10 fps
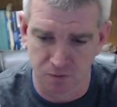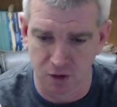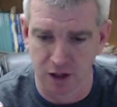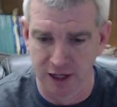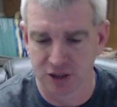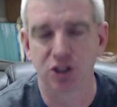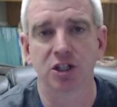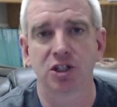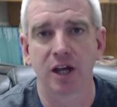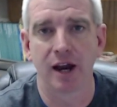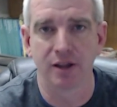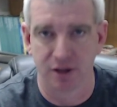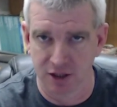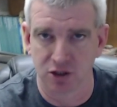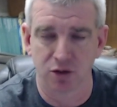let's just say
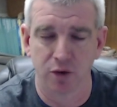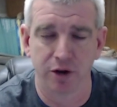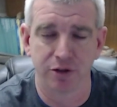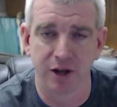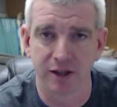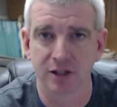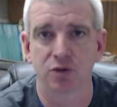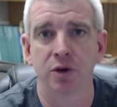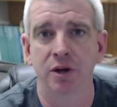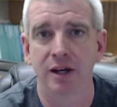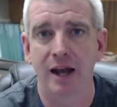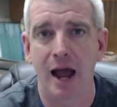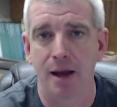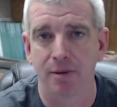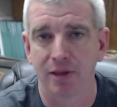that this is a real thing. This really did
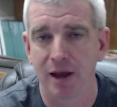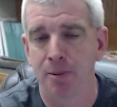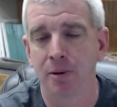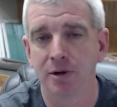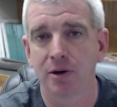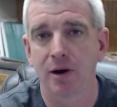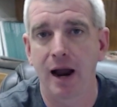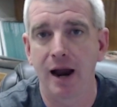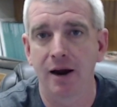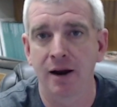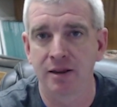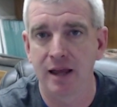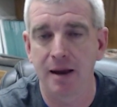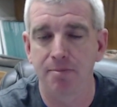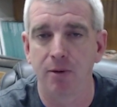happen. They pull your hair at
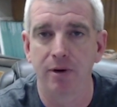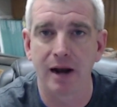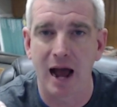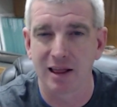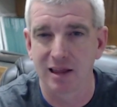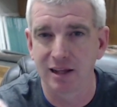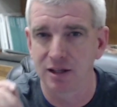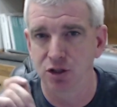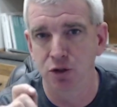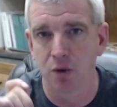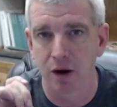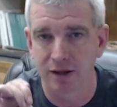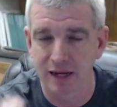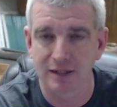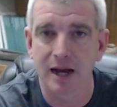that point. I think that you are
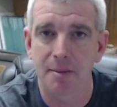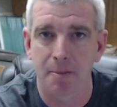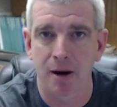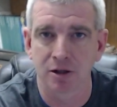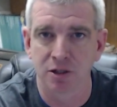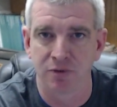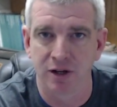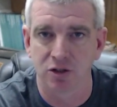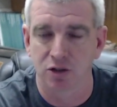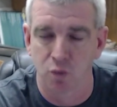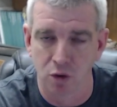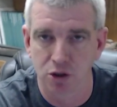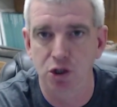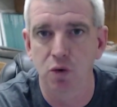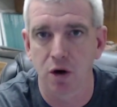at that time a person of interest.
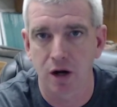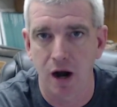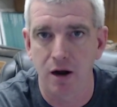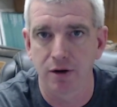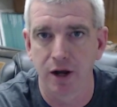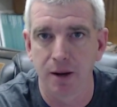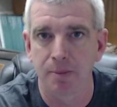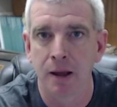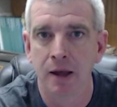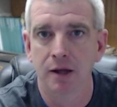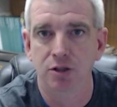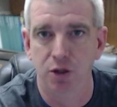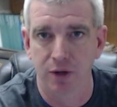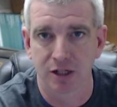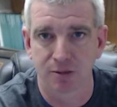Once you are called up
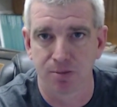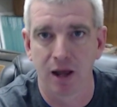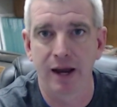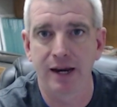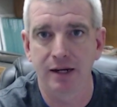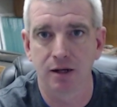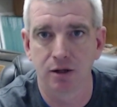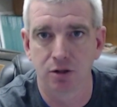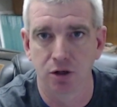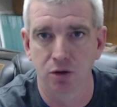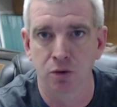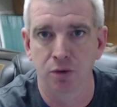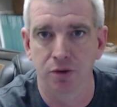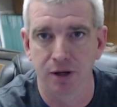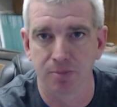to explain
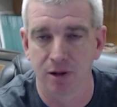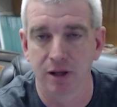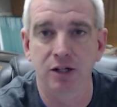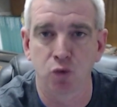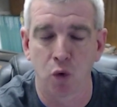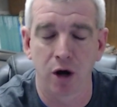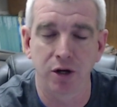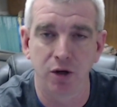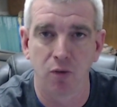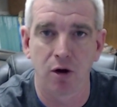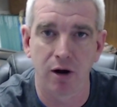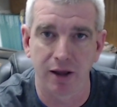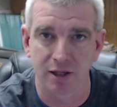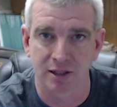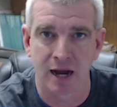to the police where you were
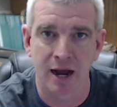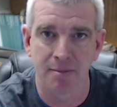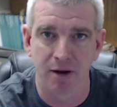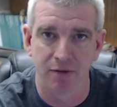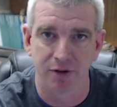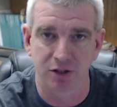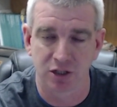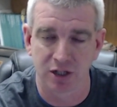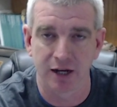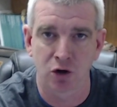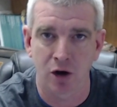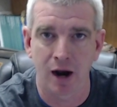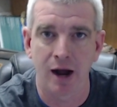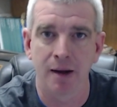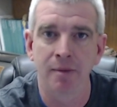at the time of the said
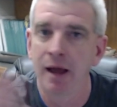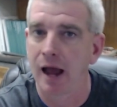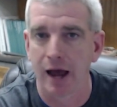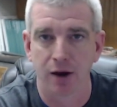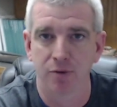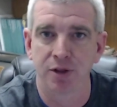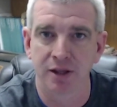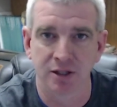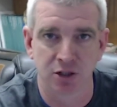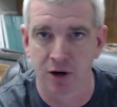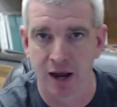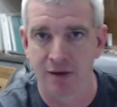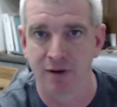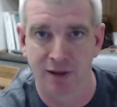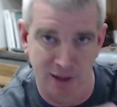crime, I don't think that you're going to
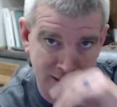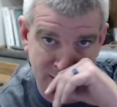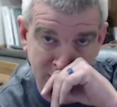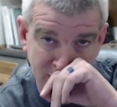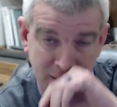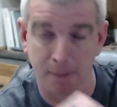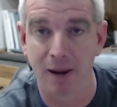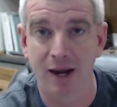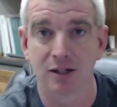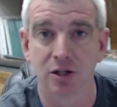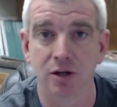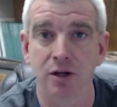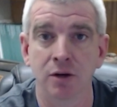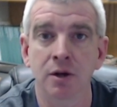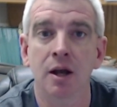have anything that's going to get pegged to
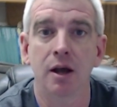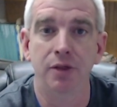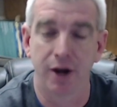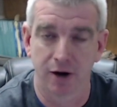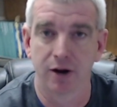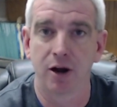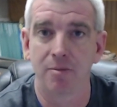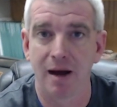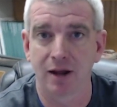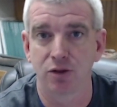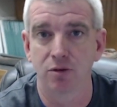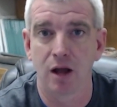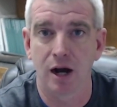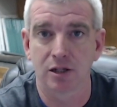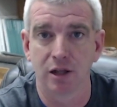you. They're going to go back through
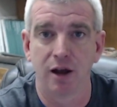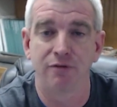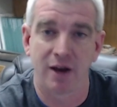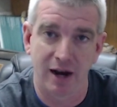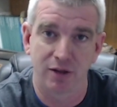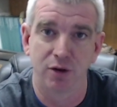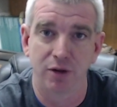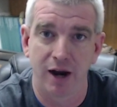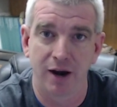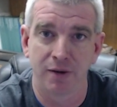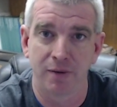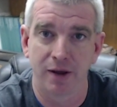Locke's Love, find out who the hair